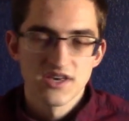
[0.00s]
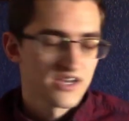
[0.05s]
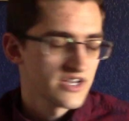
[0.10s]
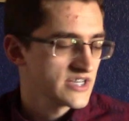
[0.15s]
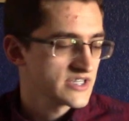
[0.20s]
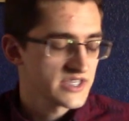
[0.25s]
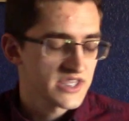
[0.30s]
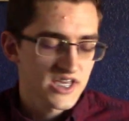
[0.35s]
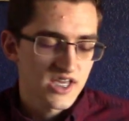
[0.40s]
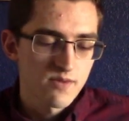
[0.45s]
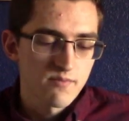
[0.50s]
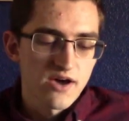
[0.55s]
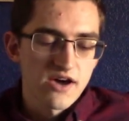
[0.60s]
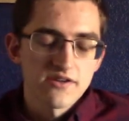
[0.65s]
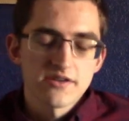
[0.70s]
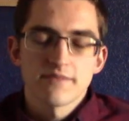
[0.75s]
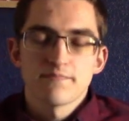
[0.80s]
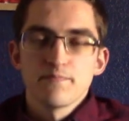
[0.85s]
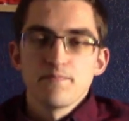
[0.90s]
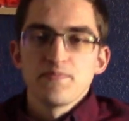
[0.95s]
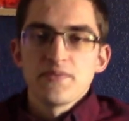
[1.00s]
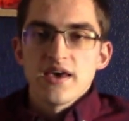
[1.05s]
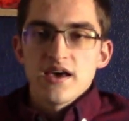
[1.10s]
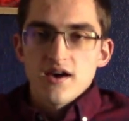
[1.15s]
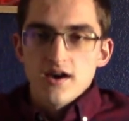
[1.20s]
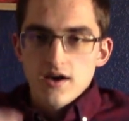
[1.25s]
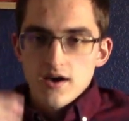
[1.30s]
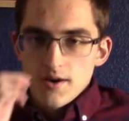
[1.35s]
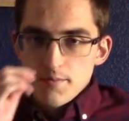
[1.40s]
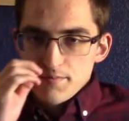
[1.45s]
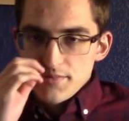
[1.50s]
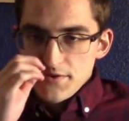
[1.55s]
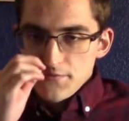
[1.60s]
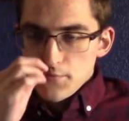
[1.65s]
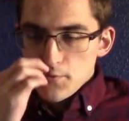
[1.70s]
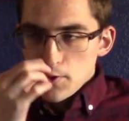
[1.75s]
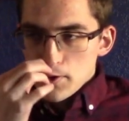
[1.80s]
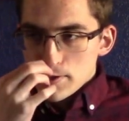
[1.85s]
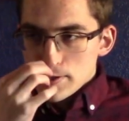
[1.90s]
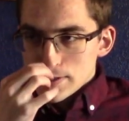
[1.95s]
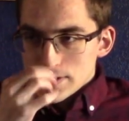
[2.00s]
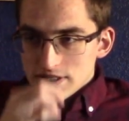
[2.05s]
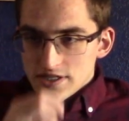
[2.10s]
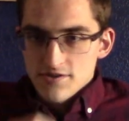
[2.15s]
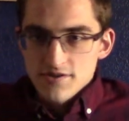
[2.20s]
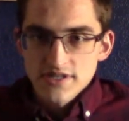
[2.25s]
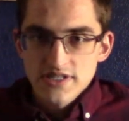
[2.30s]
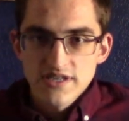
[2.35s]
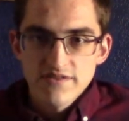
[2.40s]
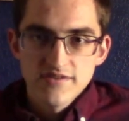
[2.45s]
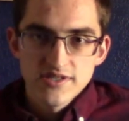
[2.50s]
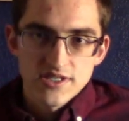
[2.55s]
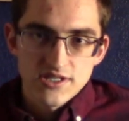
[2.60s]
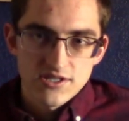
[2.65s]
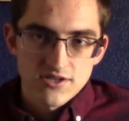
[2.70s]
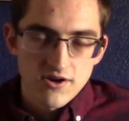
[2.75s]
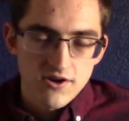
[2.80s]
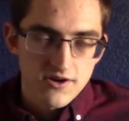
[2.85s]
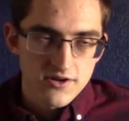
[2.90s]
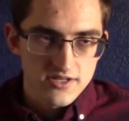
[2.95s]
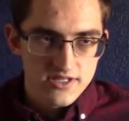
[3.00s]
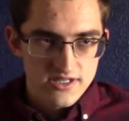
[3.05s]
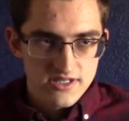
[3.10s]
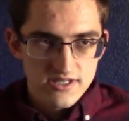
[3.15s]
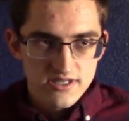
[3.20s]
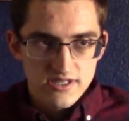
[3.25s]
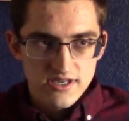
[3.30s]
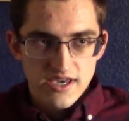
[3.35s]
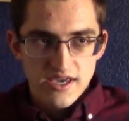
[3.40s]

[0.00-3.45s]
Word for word: Because think about it. Before this series even starts,